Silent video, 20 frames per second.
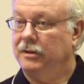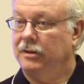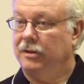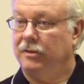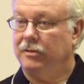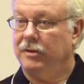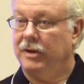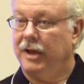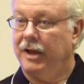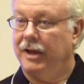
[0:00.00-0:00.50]

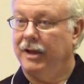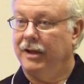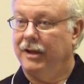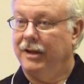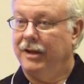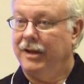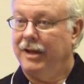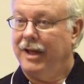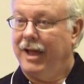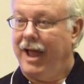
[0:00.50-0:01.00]
Okay,
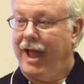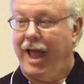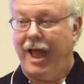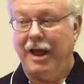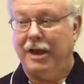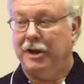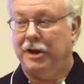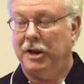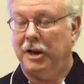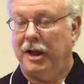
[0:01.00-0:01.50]

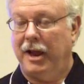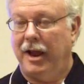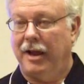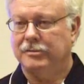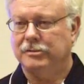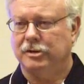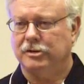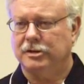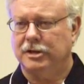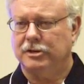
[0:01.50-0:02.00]
and
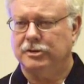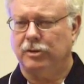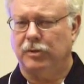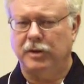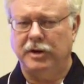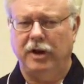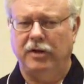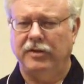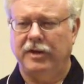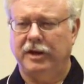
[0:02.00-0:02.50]
AMSOIL says, well,
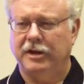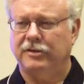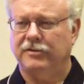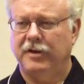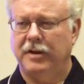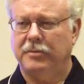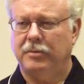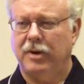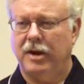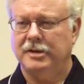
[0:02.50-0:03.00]
we don't think it's
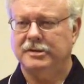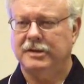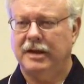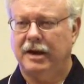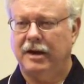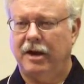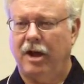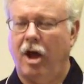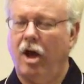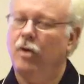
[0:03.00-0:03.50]
vaporizing
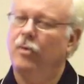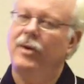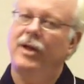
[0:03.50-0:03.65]
out at all.